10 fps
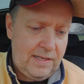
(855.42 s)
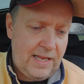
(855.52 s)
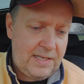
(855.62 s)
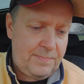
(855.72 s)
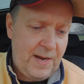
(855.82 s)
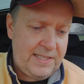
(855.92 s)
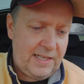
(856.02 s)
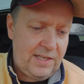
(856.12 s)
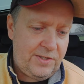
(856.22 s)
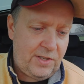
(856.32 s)
That's
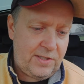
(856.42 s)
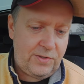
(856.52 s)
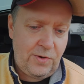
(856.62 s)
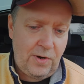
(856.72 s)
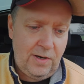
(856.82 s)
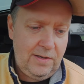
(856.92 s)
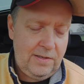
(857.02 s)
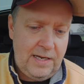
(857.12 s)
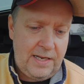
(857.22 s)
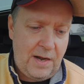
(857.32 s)
basically just a circle
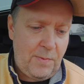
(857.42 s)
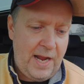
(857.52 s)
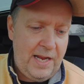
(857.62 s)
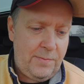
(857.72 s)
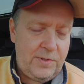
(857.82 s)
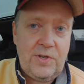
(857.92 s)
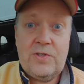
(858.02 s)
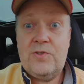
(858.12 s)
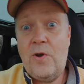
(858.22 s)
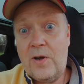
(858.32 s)
and that way it will
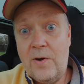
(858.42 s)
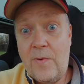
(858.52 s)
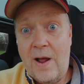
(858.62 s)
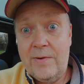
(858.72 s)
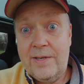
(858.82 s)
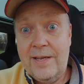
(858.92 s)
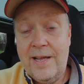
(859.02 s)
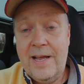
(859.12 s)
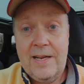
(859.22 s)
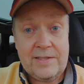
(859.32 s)
just circle around
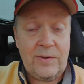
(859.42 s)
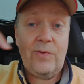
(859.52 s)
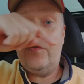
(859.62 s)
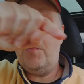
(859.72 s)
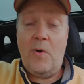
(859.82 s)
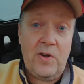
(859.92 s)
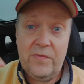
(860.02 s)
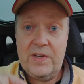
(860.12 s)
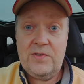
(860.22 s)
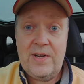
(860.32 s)
a uh, sort of a point
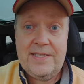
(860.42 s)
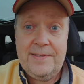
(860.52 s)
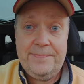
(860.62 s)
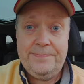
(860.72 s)
of interest.